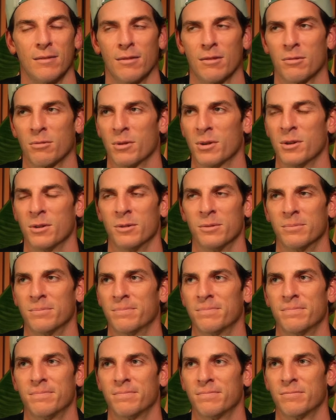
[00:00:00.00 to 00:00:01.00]
Through
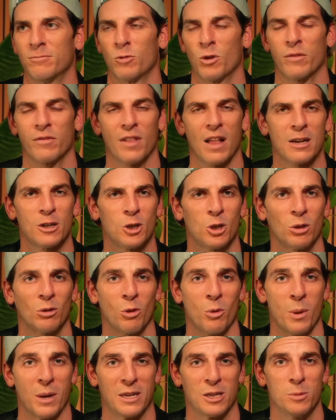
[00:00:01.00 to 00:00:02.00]
reflection,
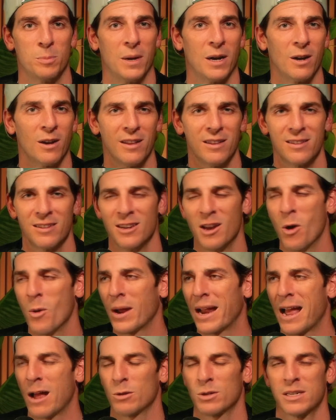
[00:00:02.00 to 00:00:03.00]
through experience,
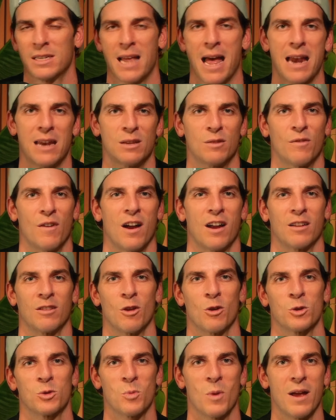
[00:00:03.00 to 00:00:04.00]
knowing how satisfying
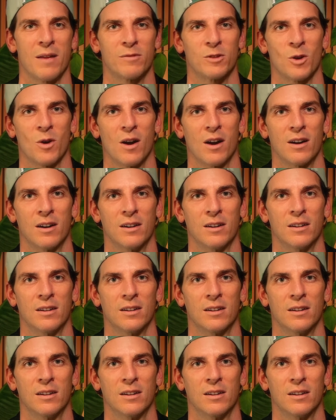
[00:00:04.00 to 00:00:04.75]
those waves are.